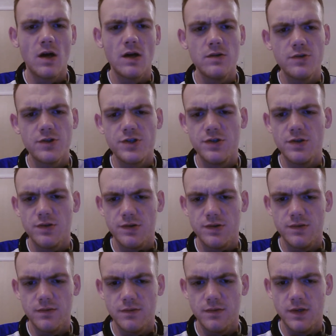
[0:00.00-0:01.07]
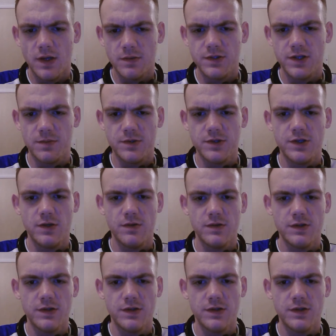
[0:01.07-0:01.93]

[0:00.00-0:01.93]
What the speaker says: understood those substitutions.